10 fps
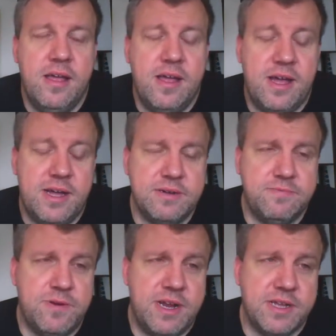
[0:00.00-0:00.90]

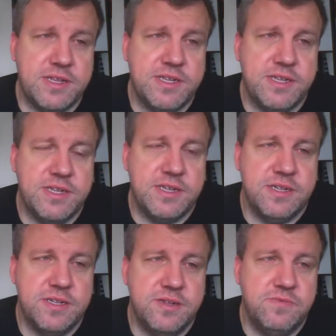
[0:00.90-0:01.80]
What else?
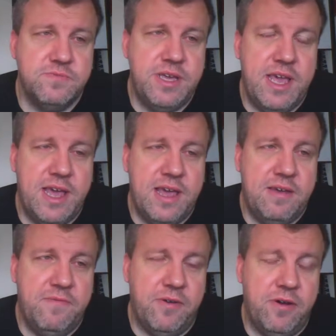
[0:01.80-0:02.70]
We
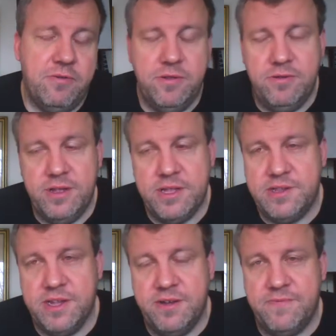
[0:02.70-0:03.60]
have, Lula da
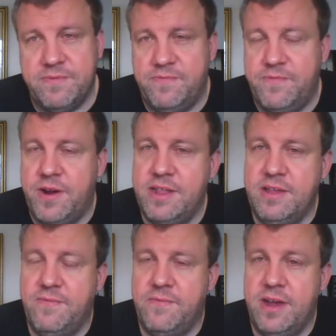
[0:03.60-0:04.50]
Silva,
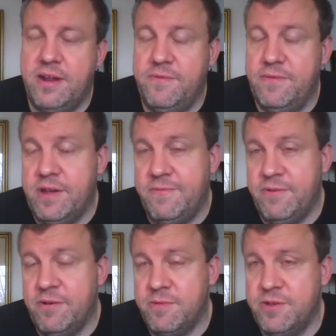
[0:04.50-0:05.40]
finally free
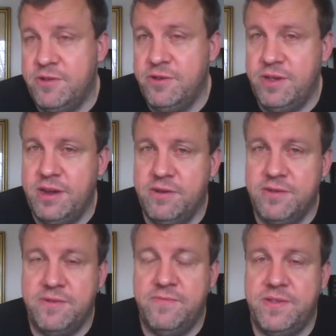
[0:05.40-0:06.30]
after almost 2
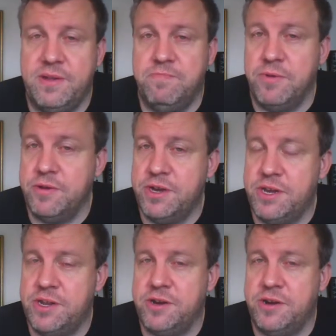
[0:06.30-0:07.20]
years of some
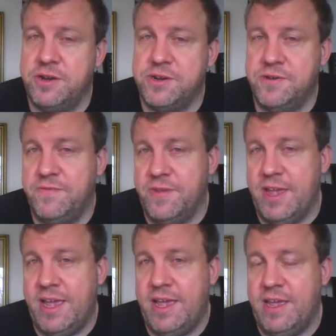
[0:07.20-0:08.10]
bullshit charge of,
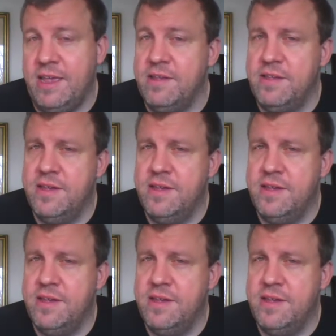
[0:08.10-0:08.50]
hey,